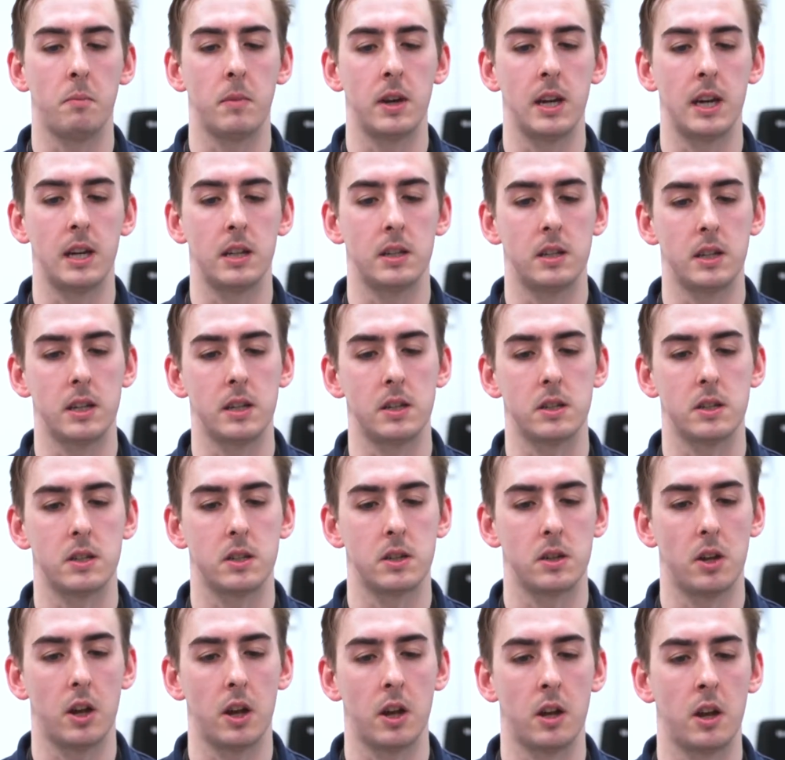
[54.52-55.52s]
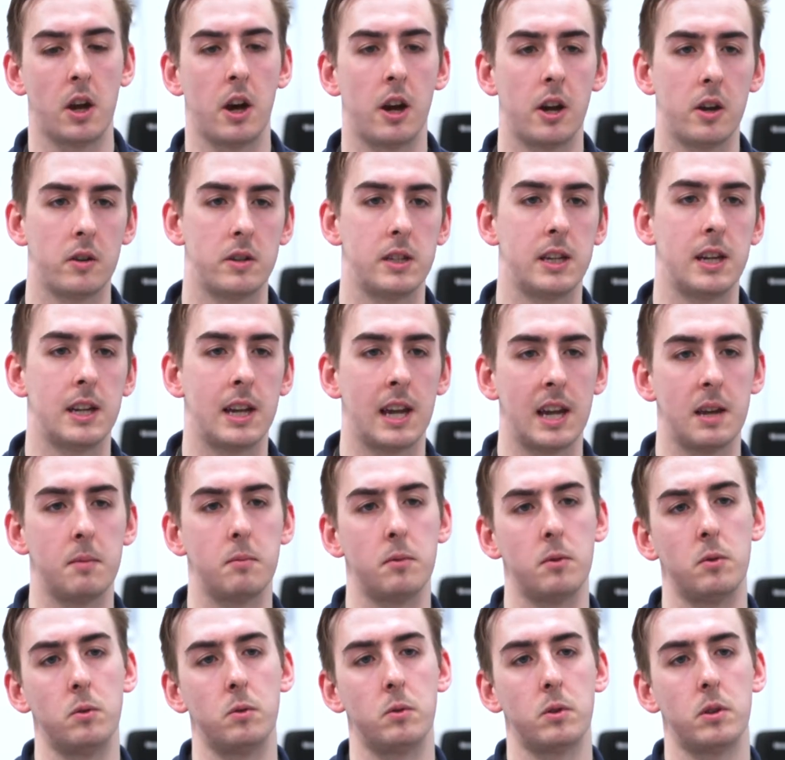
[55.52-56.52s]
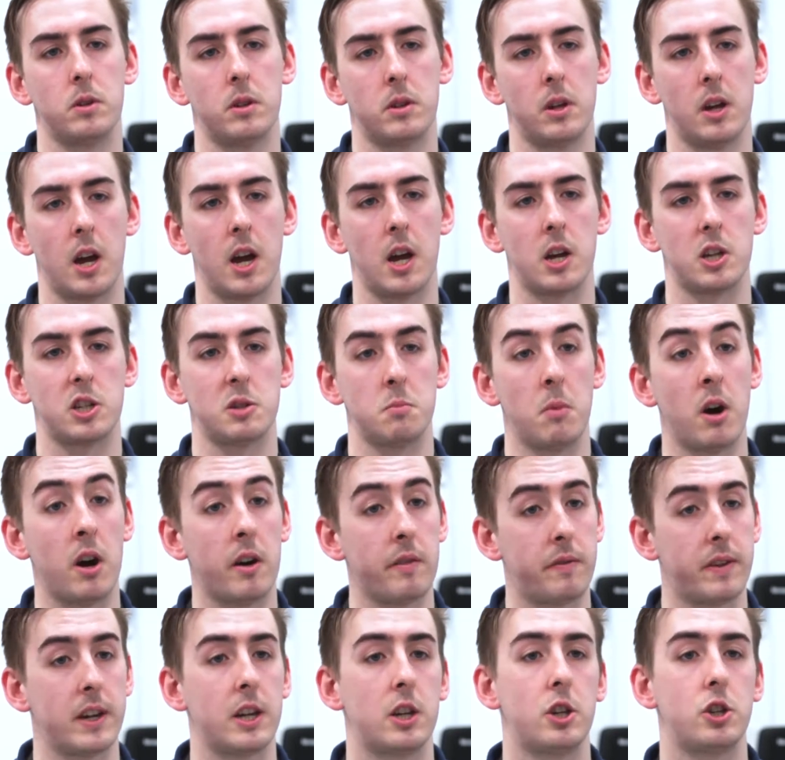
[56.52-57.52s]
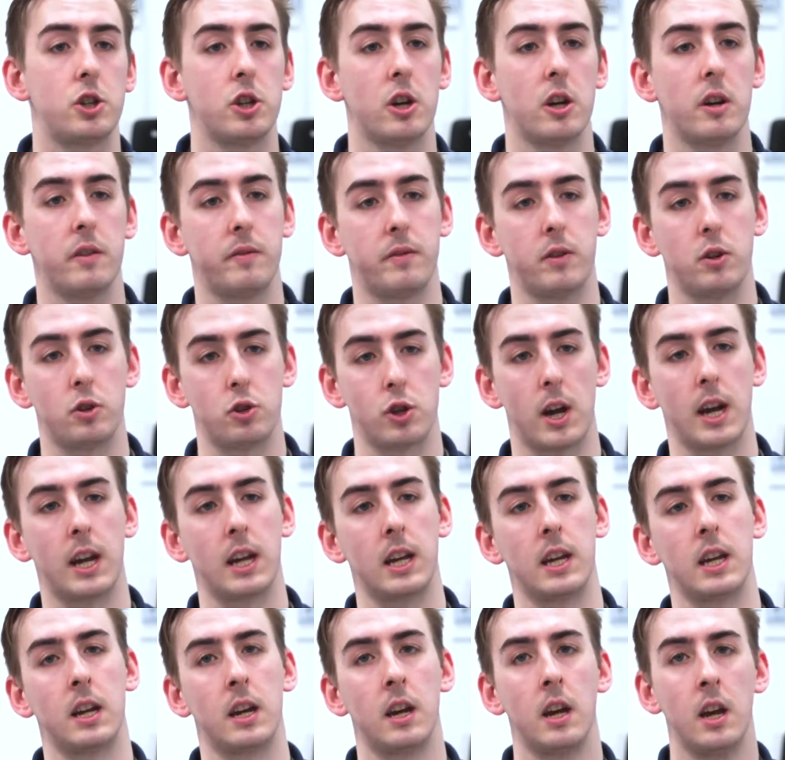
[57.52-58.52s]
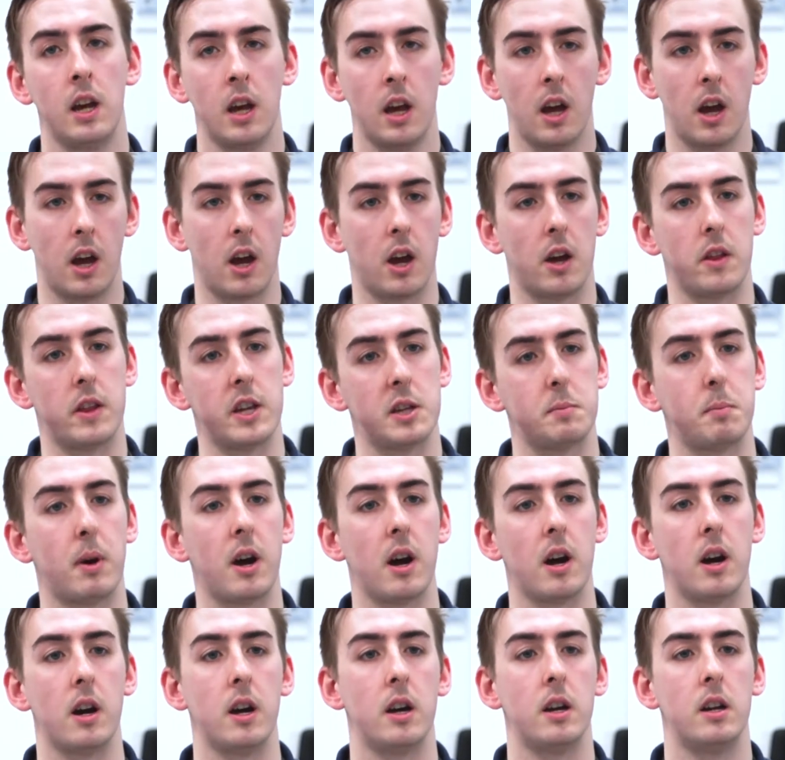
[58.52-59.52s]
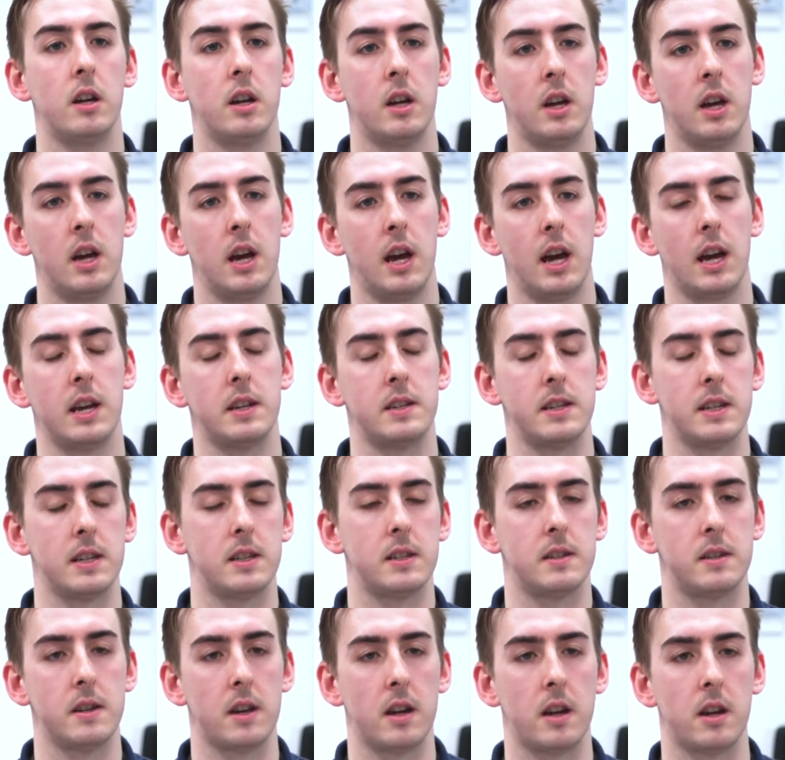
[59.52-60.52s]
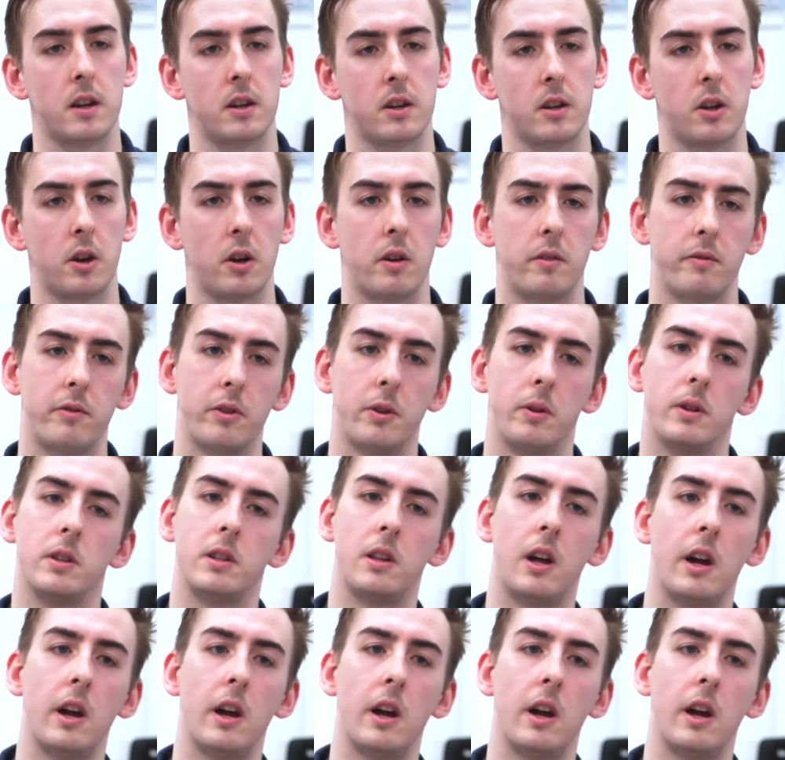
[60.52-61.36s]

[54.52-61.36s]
It is an IoT enabled smart fixture for tracking this part as it's going through its